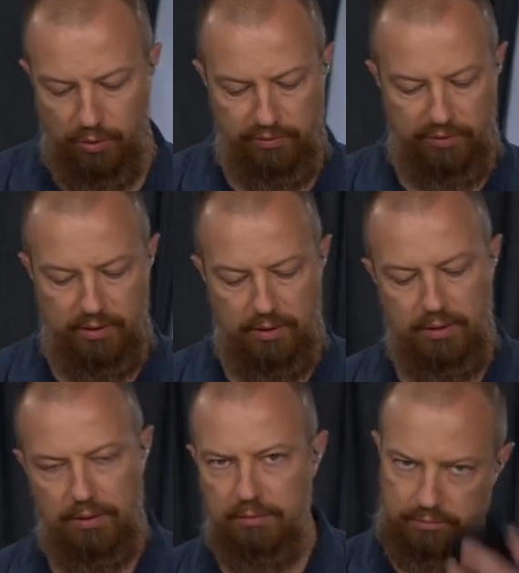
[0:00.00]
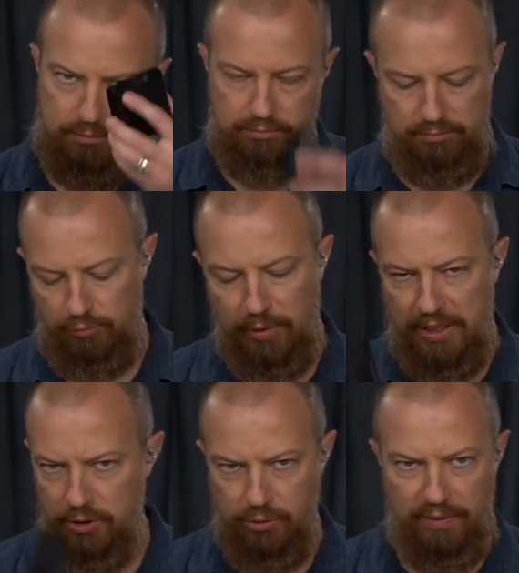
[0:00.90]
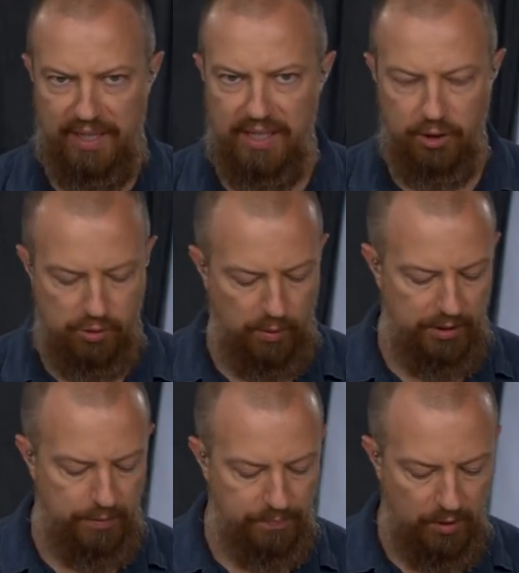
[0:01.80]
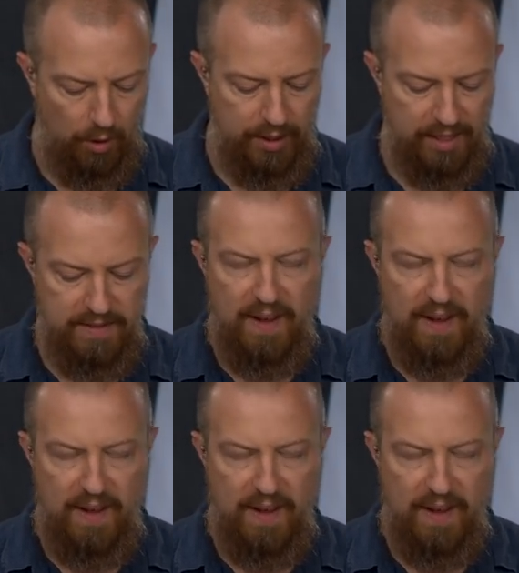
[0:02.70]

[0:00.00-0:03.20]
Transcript: or for the readers or anything else you want on there. All right, guys,